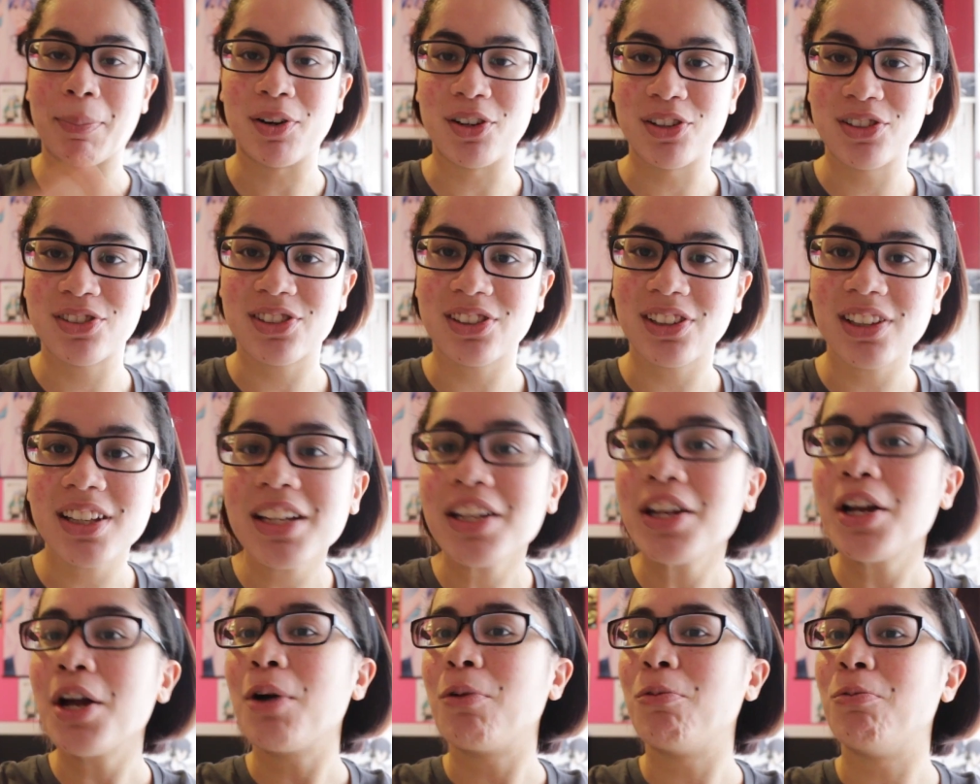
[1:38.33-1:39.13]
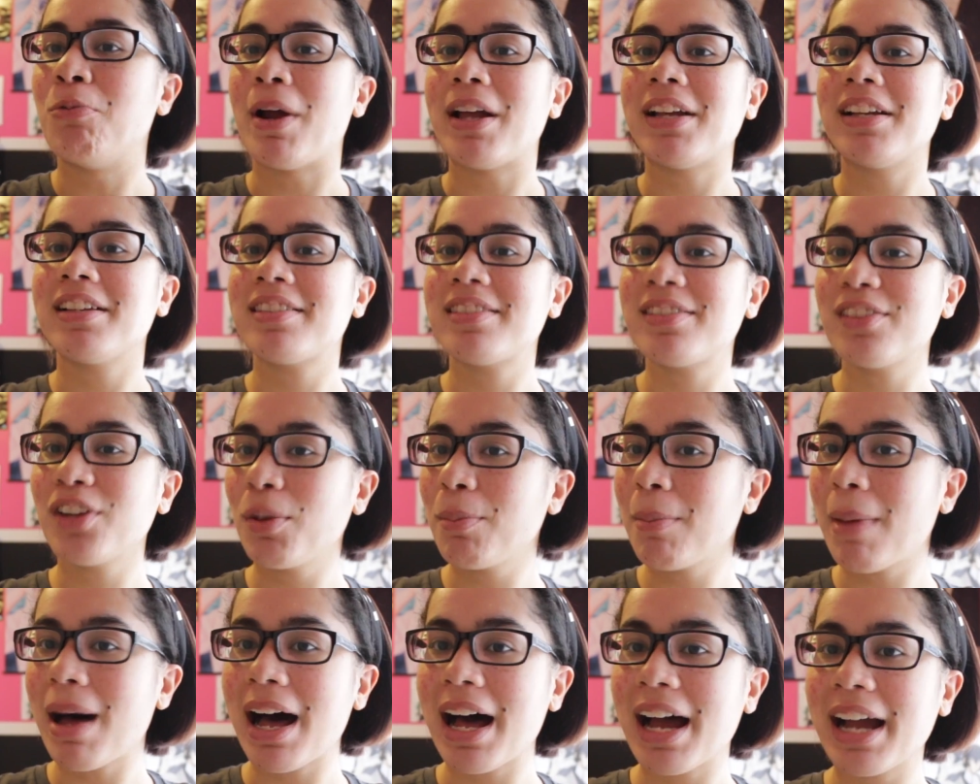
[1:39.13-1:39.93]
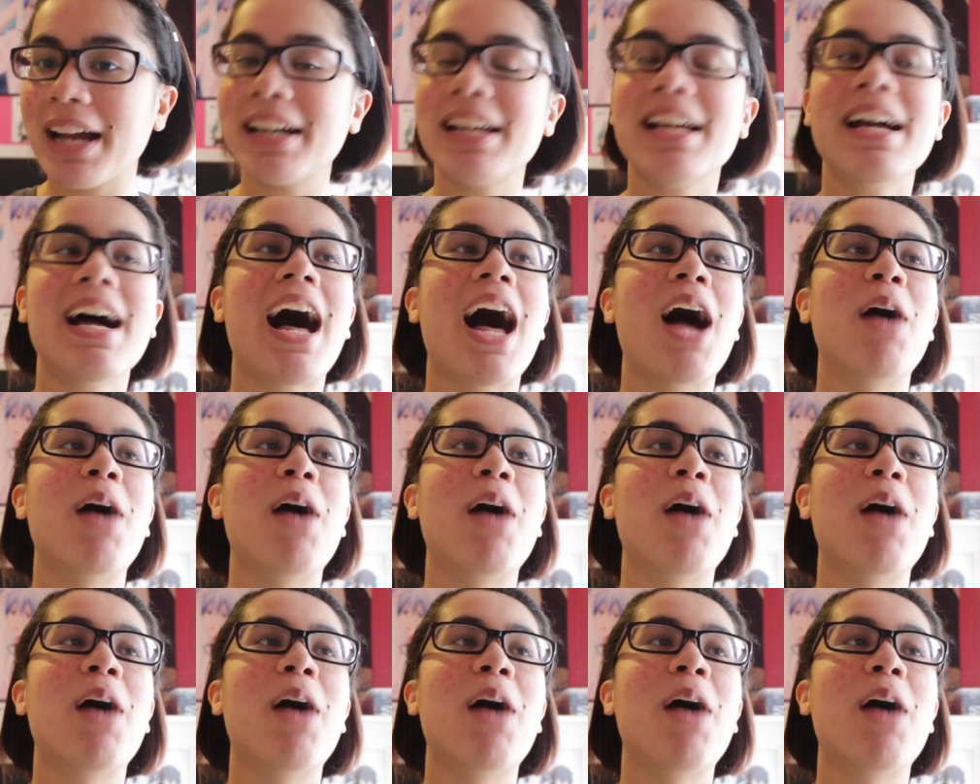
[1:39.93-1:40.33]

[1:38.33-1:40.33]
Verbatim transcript: Personally, Ray is still mine.